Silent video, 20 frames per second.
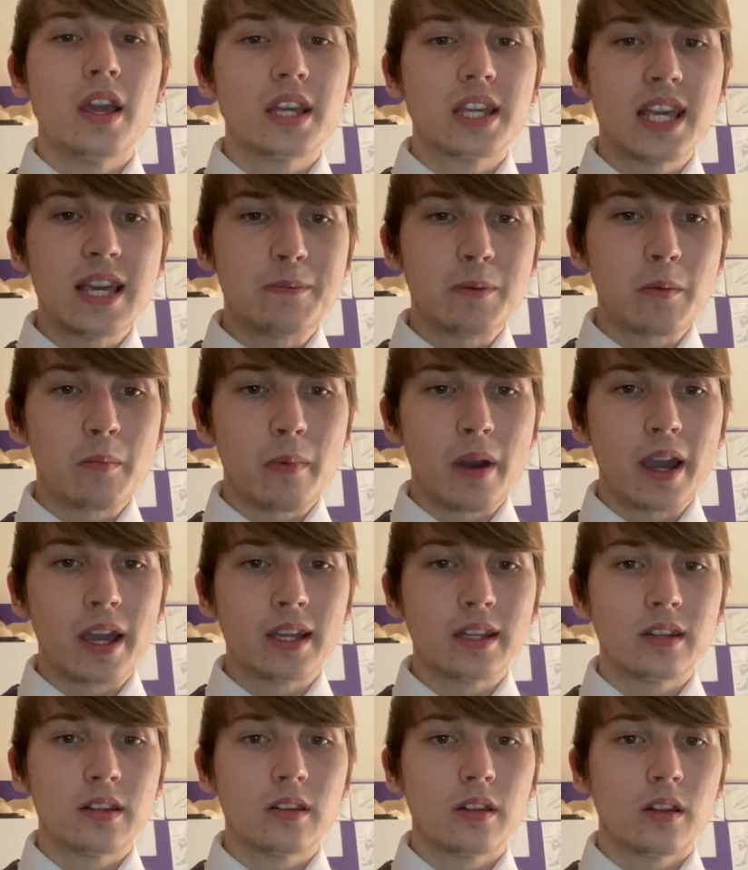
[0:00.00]
Keep in
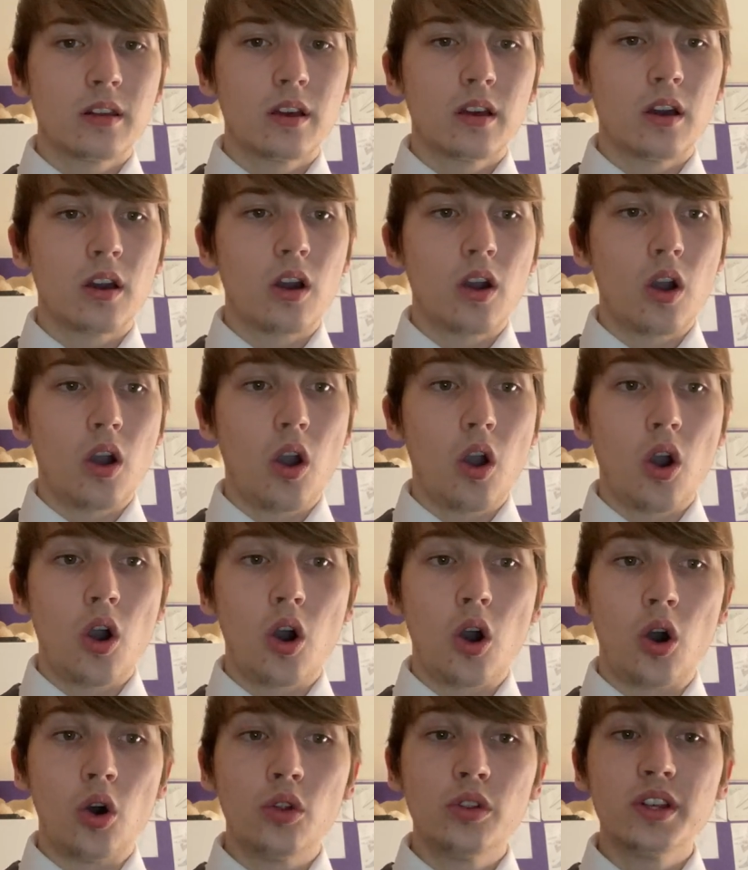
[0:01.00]
mind,
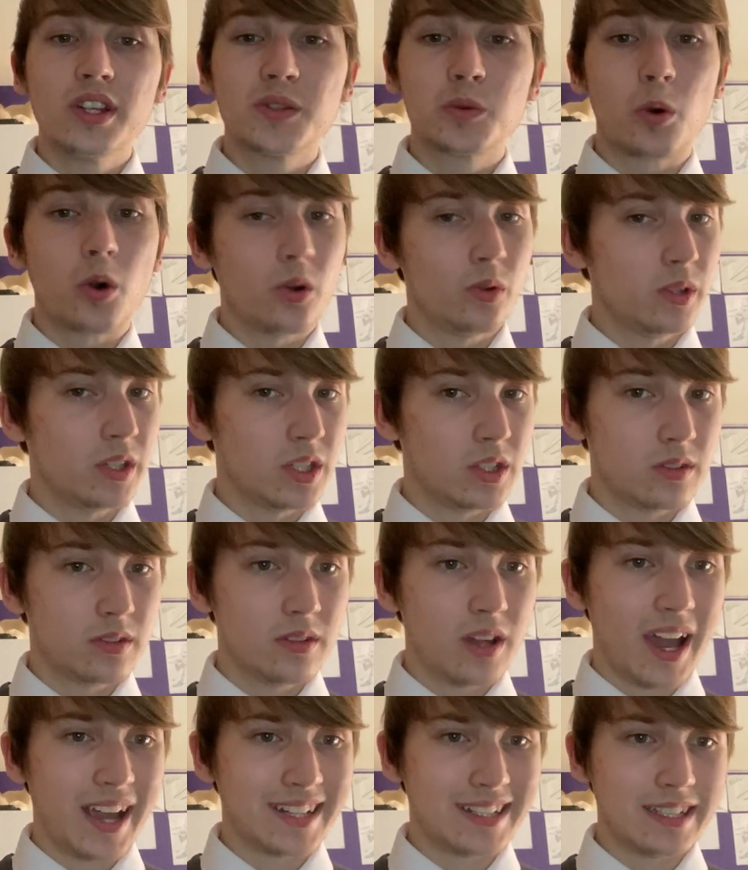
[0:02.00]
all these were only
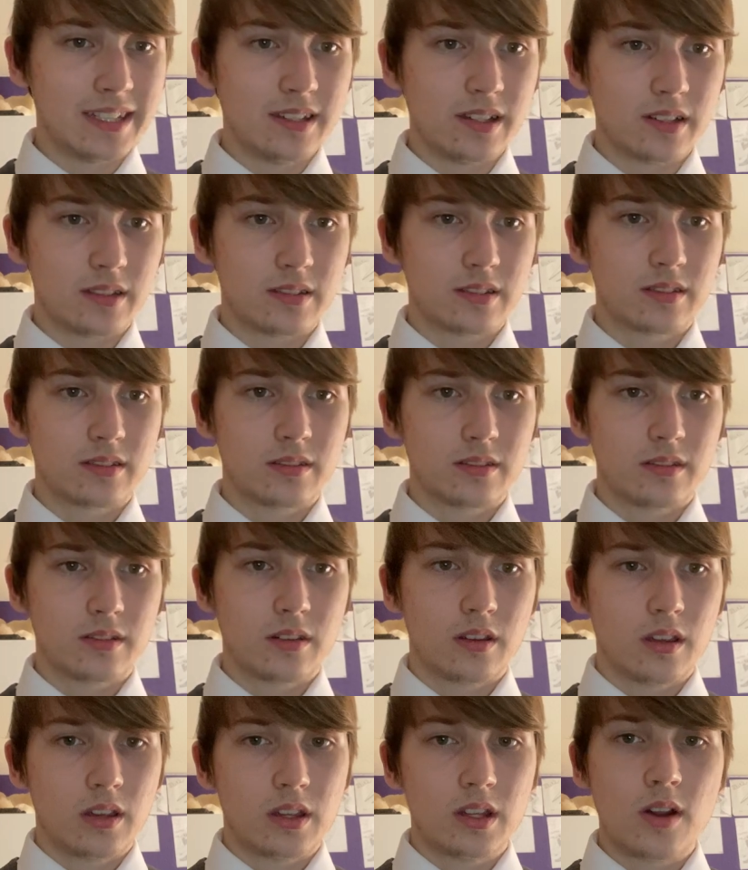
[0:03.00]
ideas,
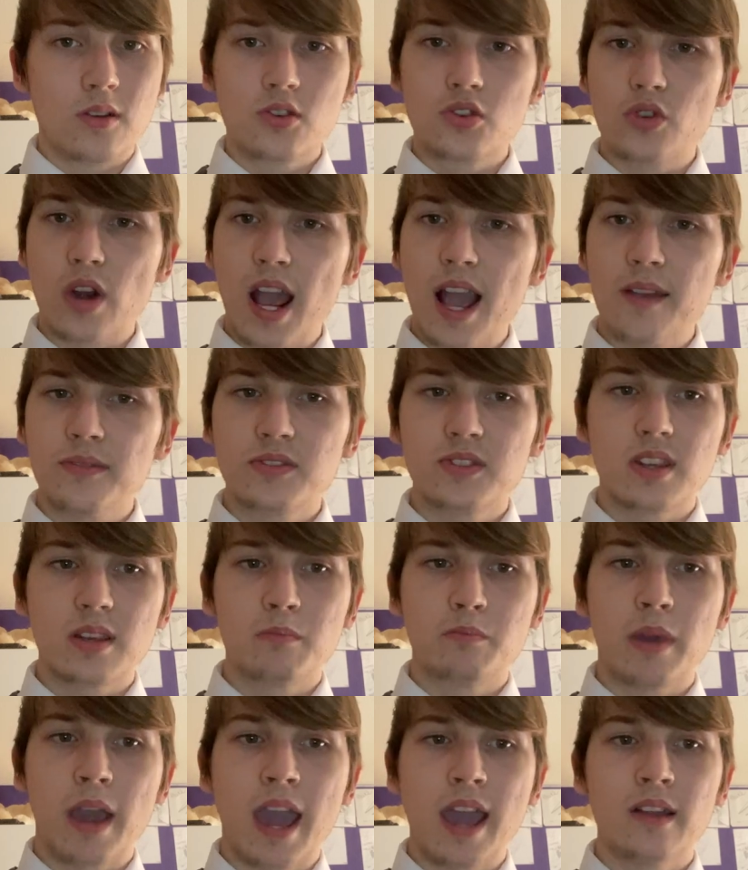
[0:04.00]
drafts
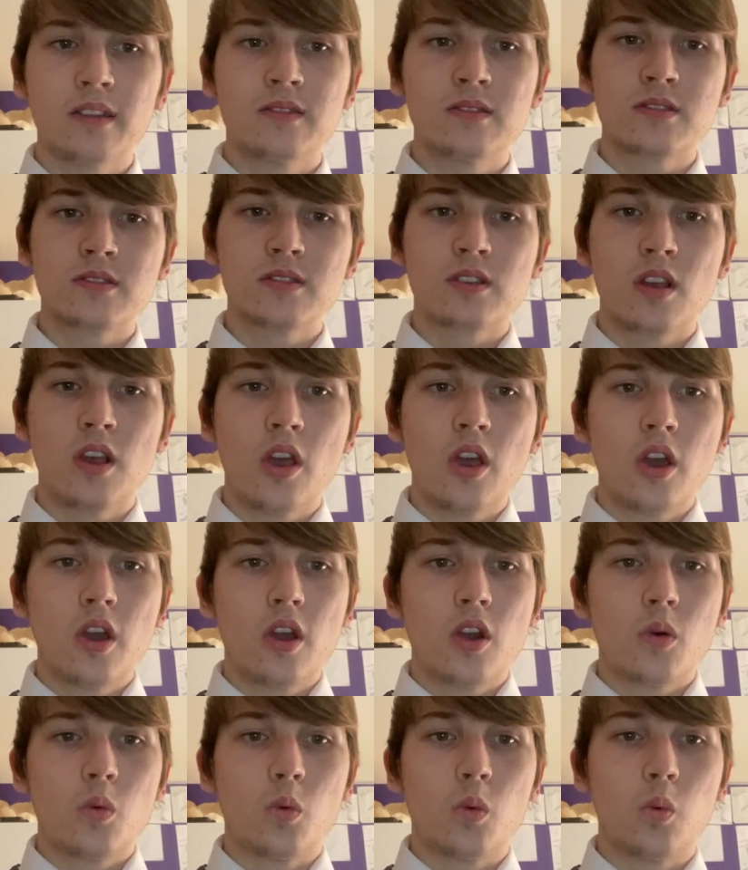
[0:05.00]
and patents
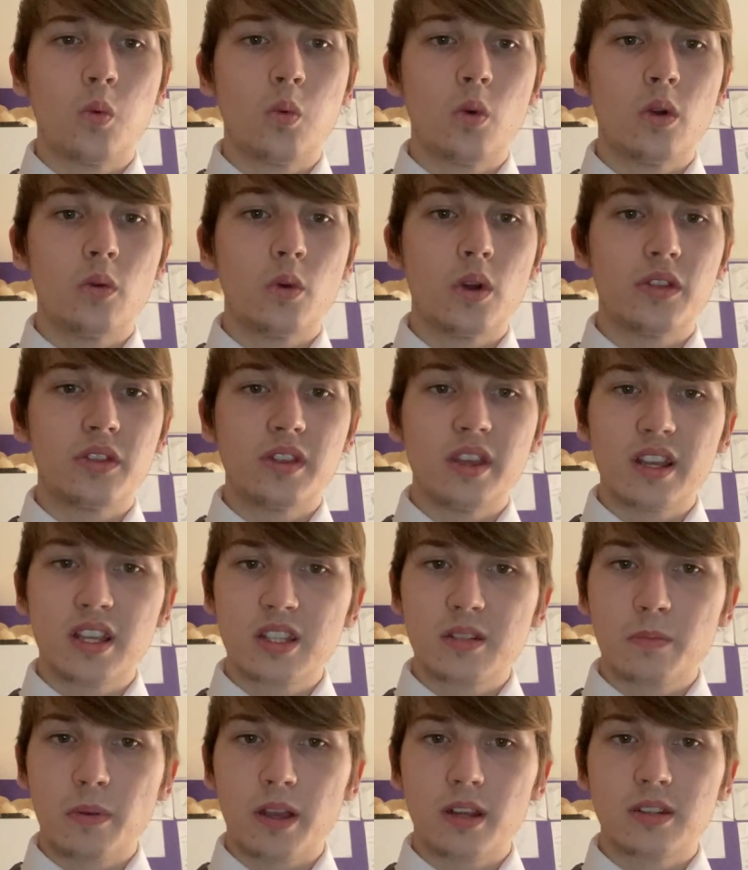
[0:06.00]
with the
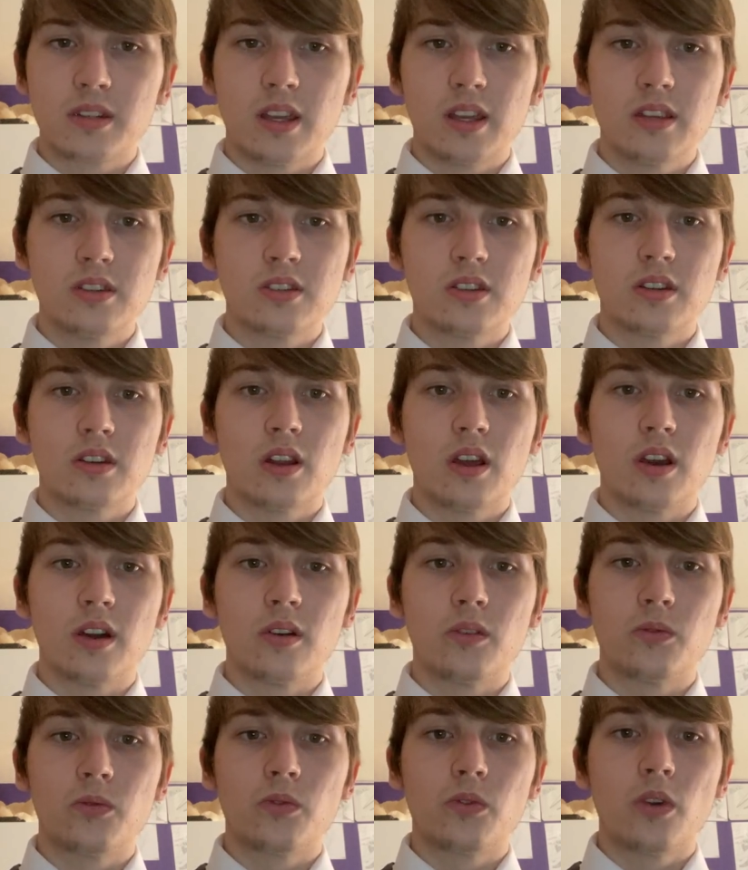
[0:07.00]
expectation
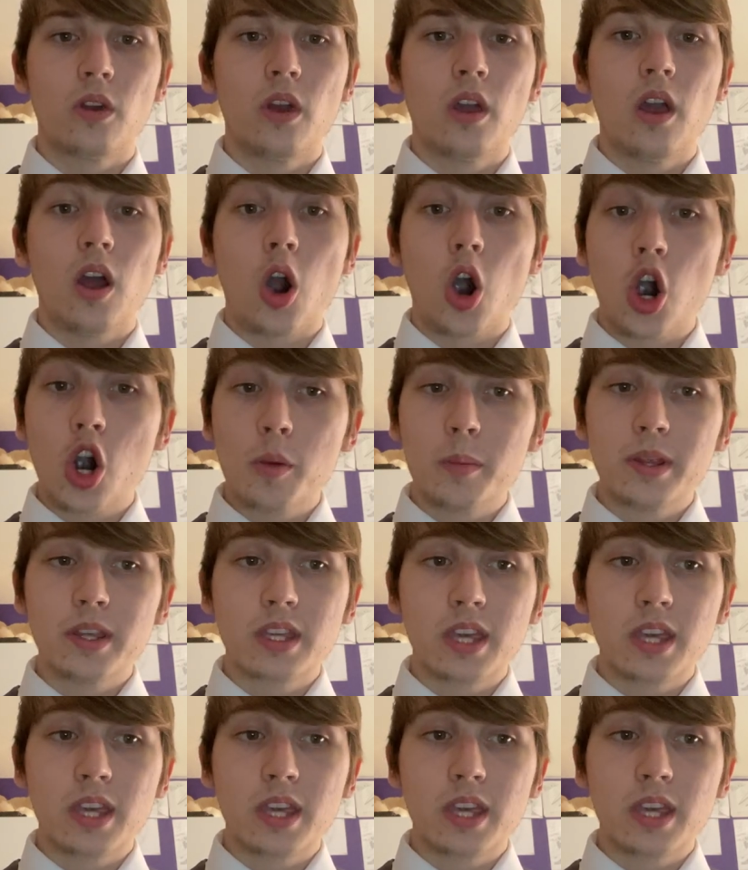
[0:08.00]
of Hermann